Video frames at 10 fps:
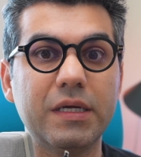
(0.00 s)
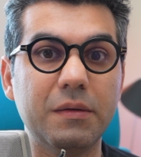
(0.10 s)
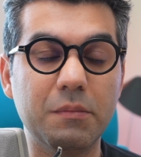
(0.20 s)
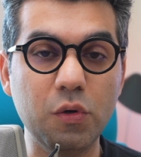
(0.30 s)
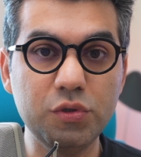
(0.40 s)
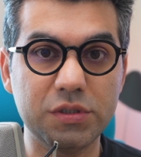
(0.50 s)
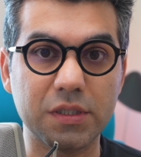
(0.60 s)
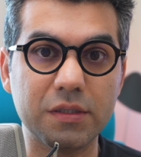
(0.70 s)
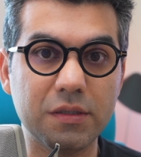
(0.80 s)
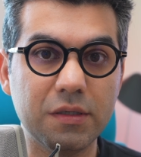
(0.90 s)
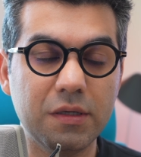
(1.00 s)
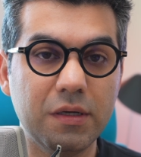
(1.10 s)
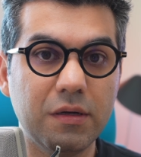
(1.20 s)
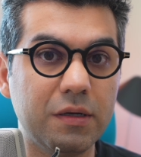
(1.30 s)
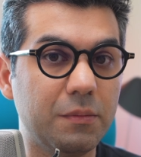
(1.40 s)
an emotion,
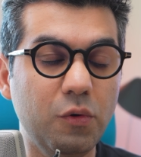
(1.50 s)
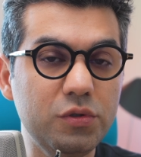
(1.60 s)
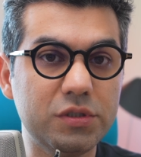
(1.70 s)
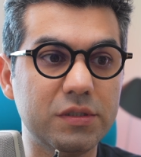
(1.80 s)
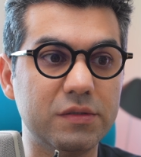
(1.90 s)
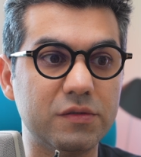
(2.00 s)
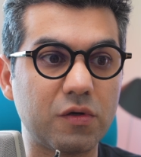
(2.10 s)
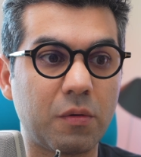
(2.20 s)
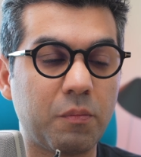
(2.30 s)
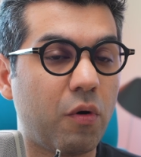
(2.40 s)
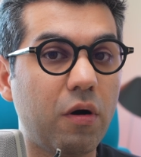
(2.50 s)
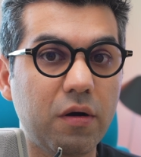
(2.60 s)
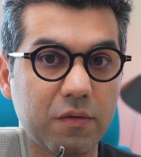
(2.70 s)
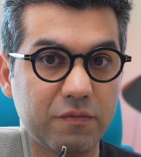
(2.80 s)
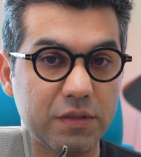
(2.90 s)
and emotions are
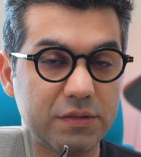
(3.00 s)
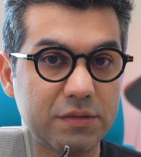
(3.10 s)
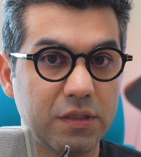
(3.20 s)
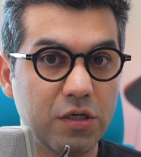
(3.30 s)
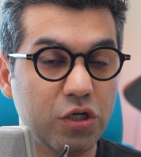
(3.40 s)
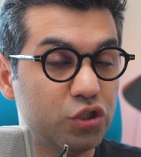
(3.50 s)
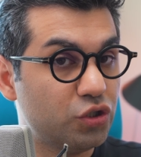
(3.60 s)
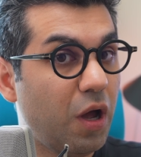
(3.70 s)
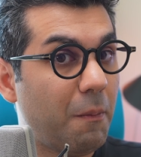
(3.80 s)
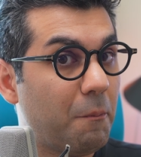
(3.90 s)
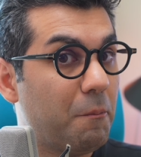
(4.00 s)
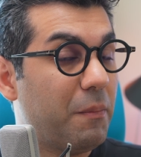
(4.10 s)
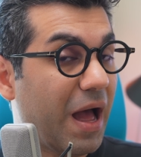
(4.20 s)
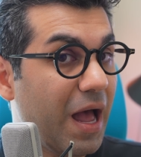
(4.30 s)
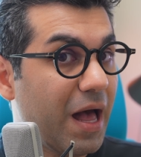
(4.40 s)
part of us. It's not
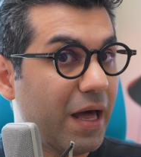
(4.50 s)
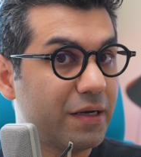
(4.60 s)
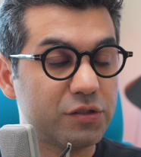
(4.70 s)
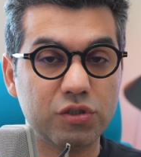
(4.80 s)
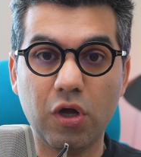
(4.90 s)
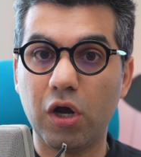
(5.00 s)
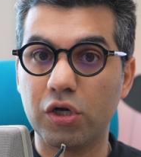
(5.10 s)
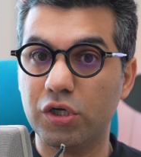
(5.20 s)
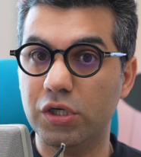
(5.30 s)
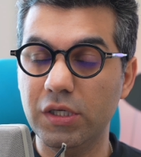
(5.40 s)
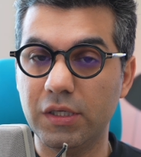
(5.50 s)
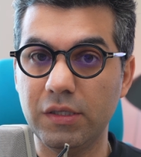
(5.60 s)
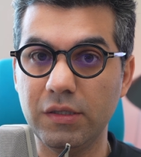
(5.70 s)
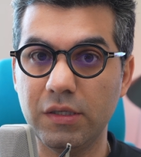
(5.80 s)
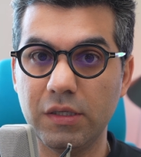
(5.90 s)
bad, it's not
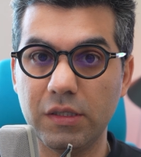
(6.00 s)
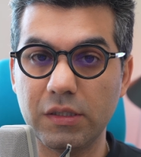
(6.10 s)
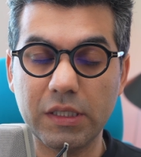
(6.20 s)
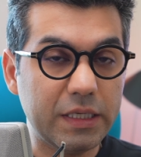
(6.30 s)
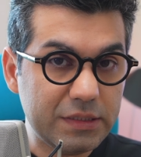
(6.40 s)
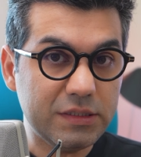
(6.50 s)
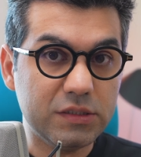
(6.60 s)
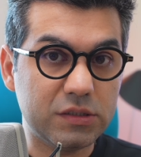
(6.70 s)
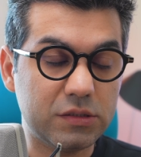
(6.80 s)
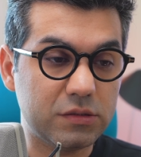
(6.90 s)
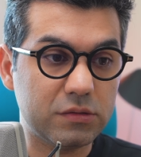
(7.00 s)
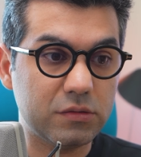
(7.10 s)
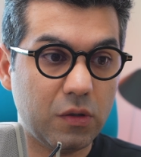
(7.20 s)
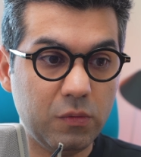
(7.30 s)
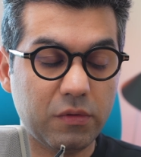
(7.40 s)
good, it's its
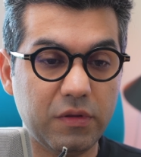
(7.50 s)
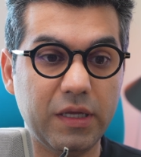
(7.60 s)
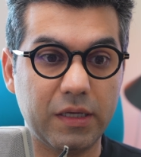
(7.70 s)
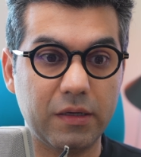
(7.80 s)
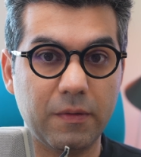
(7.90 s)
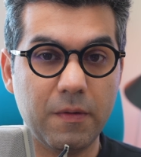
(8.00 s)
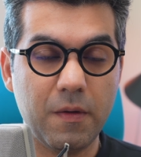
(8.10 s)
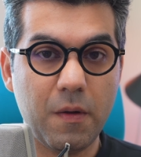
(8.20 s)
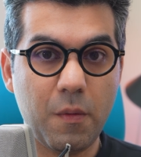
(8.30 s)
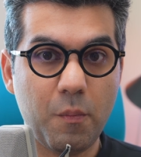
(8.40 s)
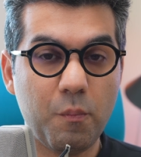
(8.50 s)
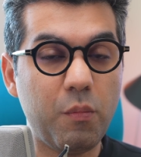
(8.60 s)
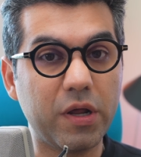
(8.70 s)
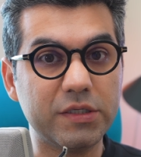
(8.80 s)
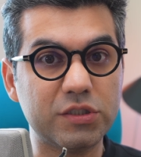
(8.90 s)
own thing.
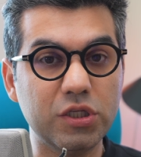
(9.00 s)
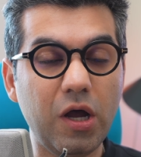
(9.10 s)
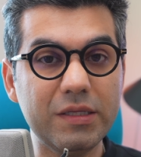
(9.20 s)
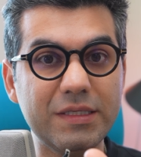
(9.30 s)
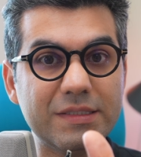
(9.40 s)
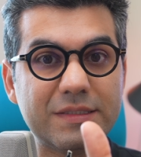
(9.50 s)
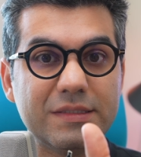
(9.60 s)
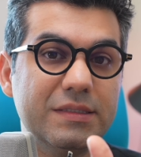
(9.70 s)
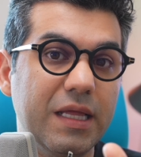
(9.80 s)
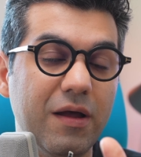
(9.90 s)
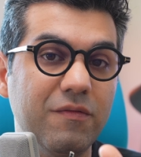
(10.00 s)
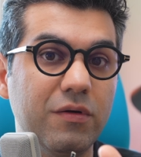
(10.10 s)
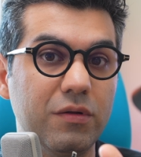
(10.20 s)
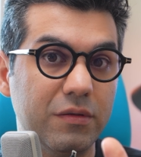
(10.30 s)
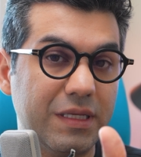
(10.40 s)
But it's not this
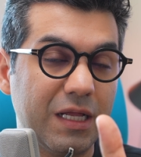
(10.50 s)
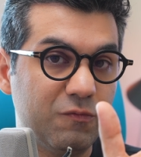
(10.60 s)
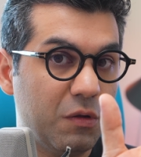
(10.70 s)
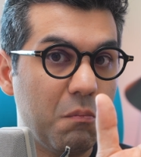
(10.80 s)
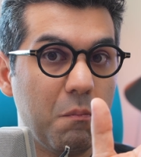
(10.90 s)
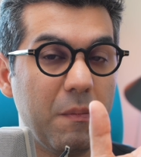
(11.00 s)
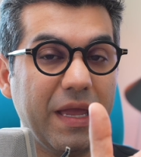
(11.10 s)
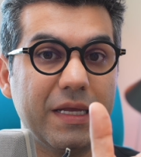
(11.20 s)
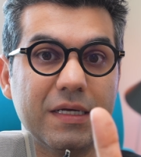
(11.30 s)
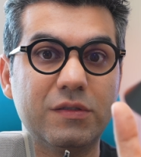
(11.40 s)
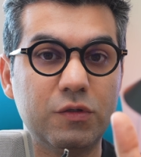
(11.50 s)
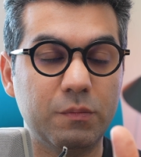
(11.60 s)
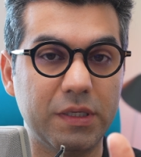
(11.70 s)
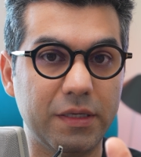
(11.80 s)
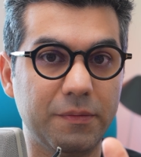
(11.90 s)
devil that we make it to
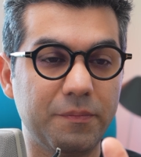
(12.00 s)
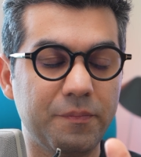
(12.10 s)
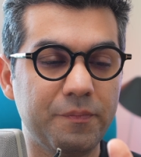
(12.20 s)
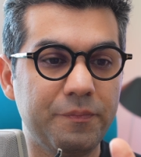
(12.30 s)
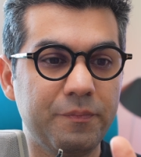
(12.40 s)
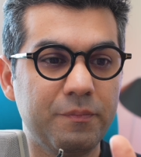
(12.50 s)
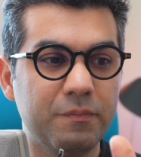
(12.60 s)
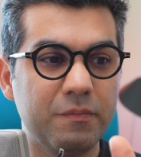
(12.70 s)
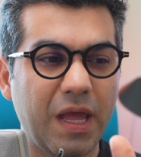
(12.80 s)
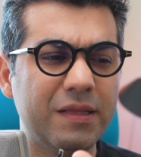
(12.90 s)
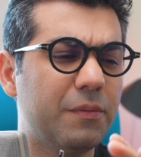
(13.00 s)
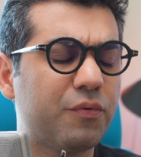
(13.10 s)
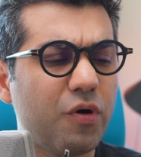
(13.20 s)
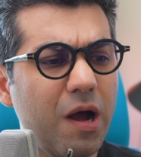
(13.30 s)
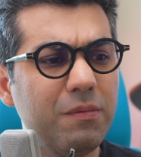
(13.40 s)
be. And the
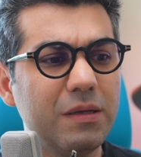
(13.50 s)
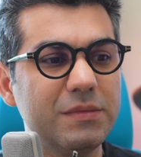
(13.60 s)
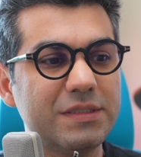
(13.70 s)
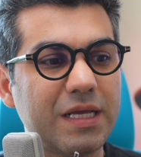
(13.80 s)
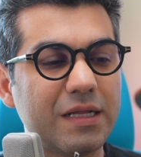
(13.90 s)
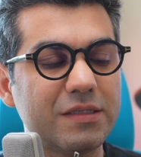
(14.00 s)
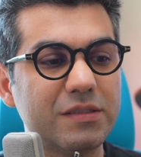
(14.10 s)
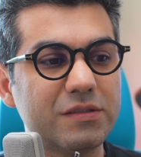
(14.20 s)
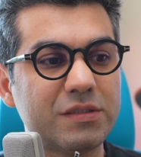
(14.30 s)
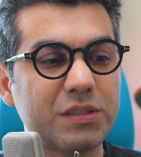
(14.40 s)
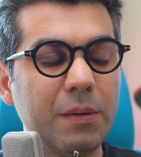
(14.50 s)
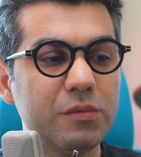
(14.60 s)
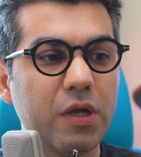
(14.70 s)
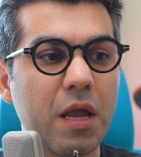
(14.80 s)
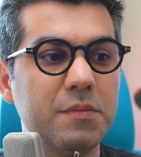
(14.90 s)
problem is that
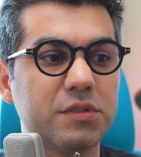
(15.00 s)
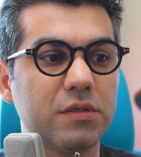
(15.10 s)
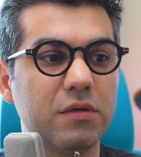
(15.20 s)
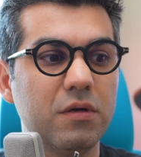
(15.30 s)
sometimes